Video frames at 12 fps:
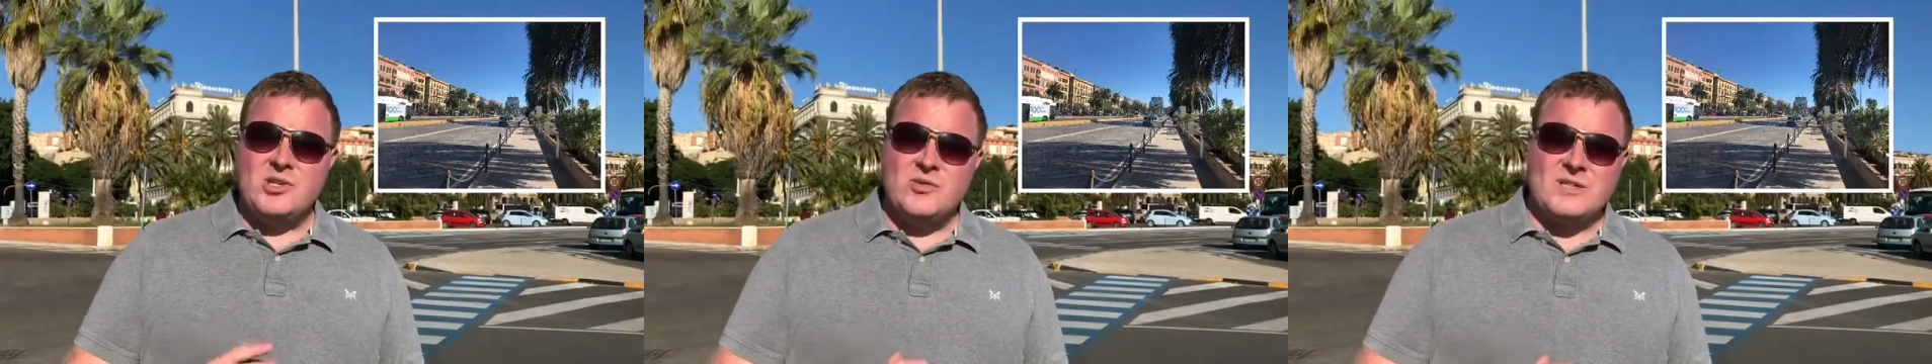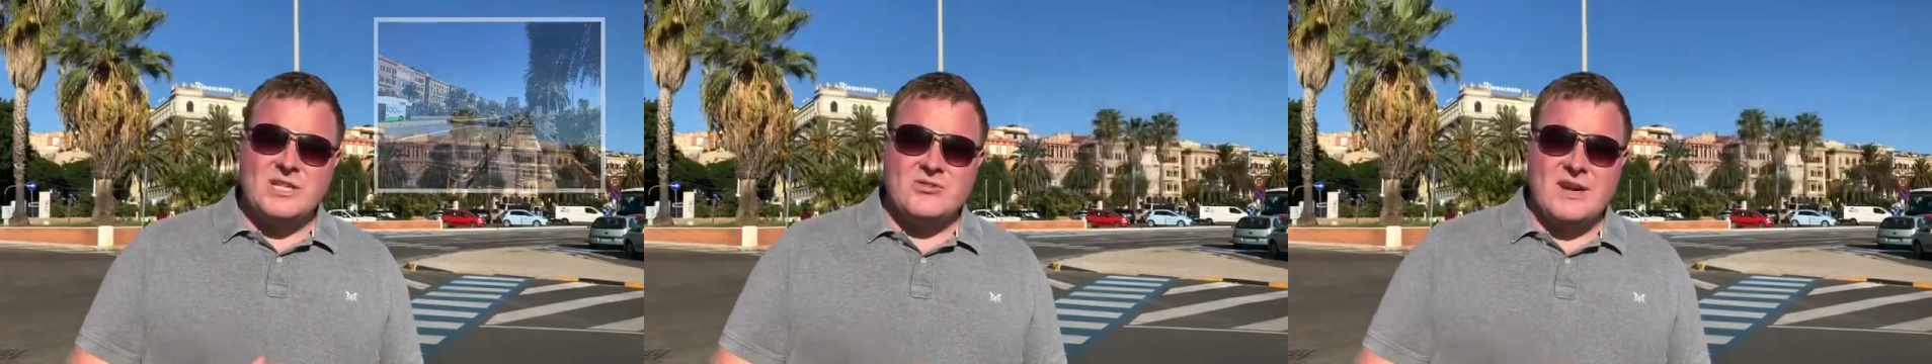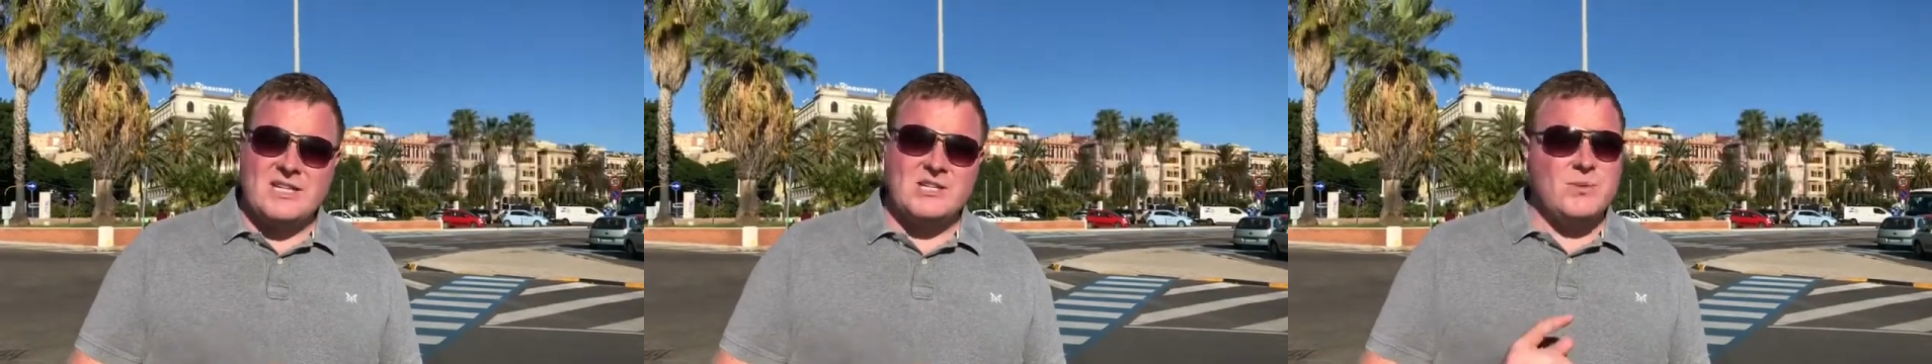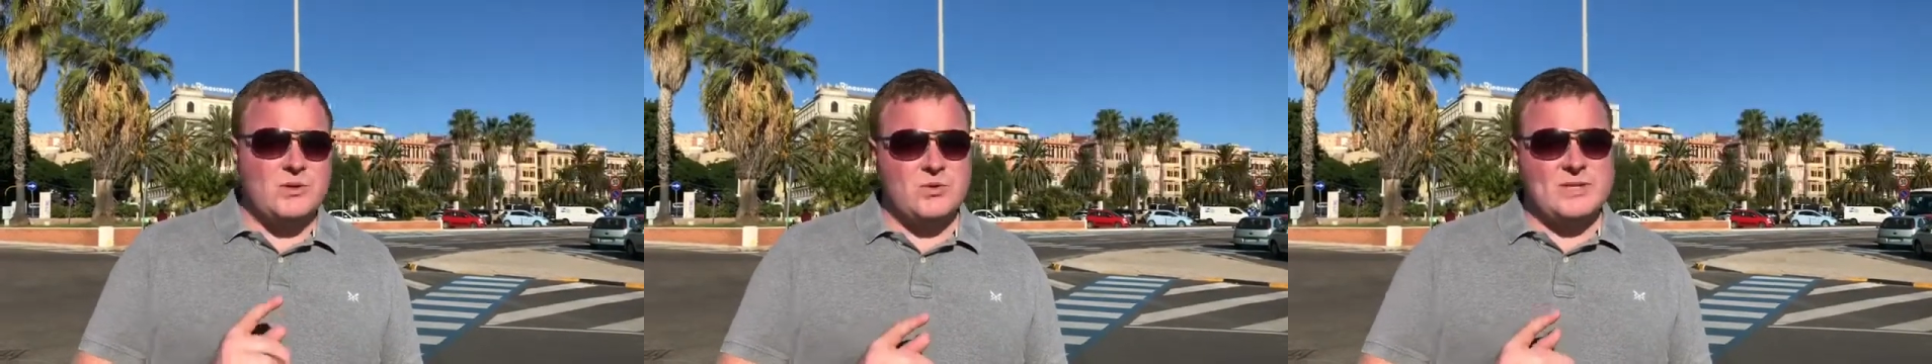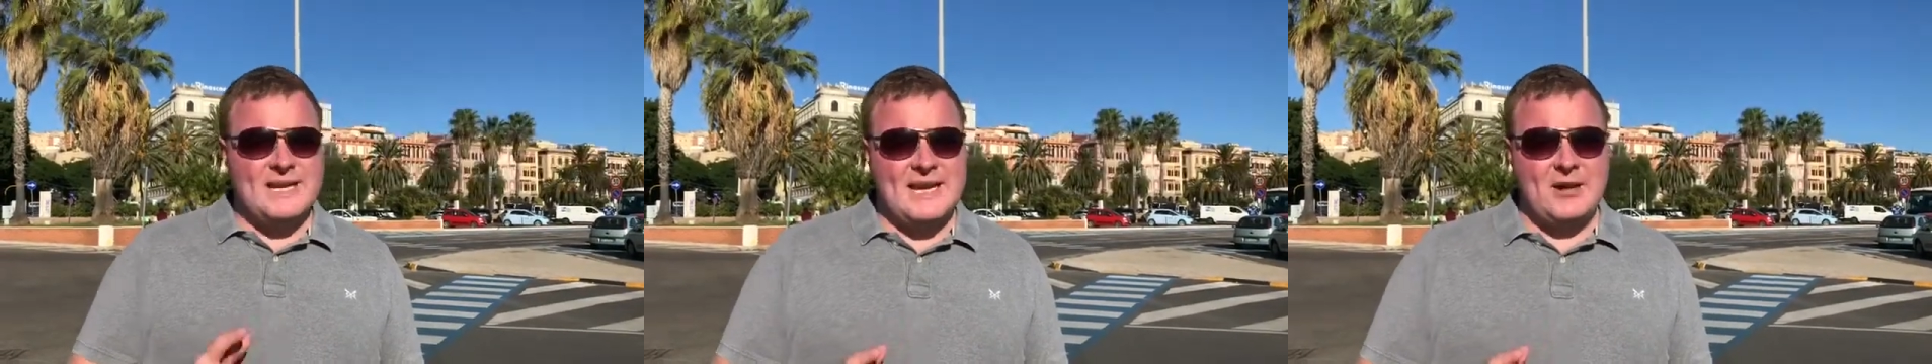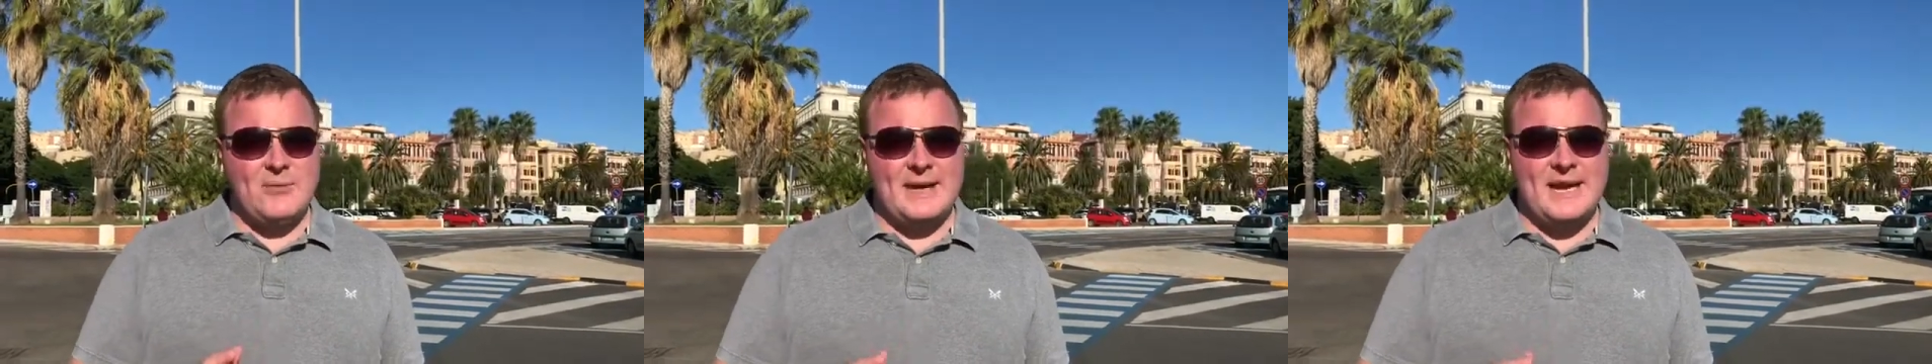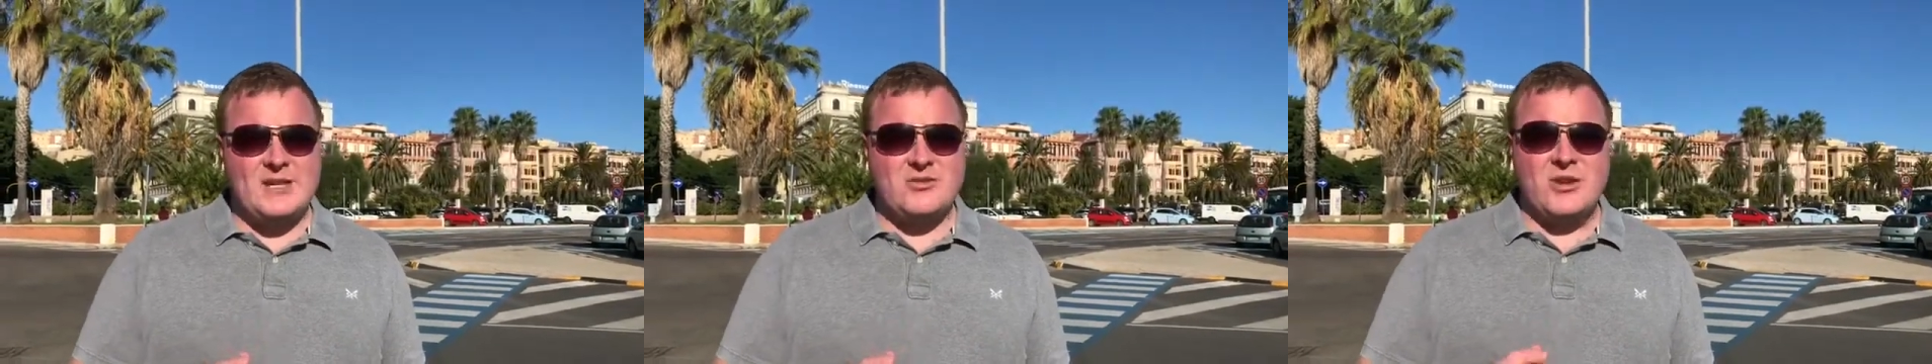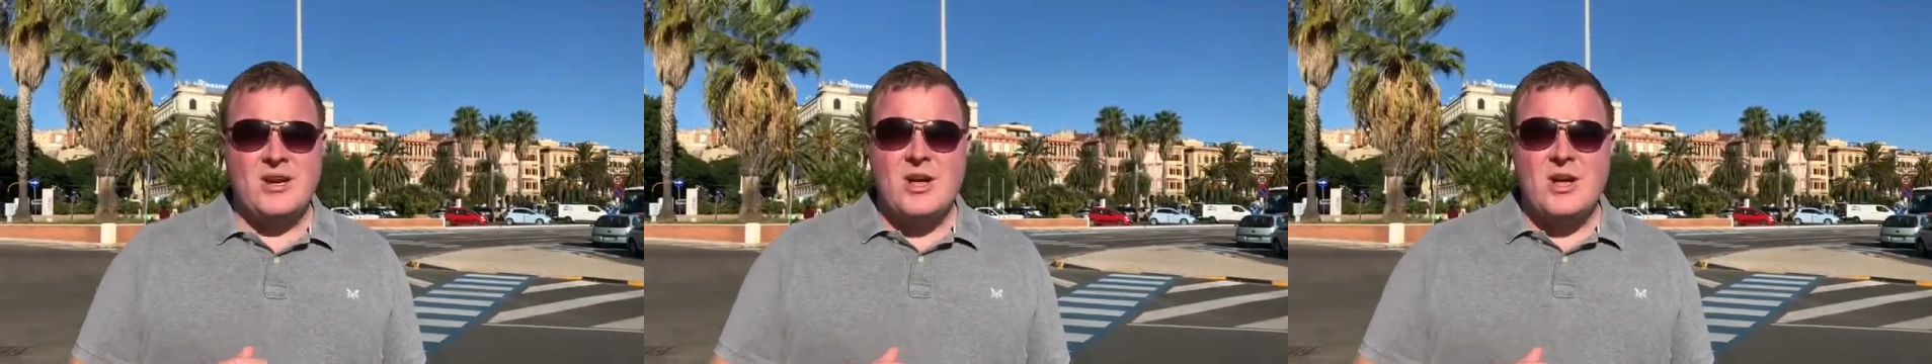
tourist attractions, which we'll see a little bit later on.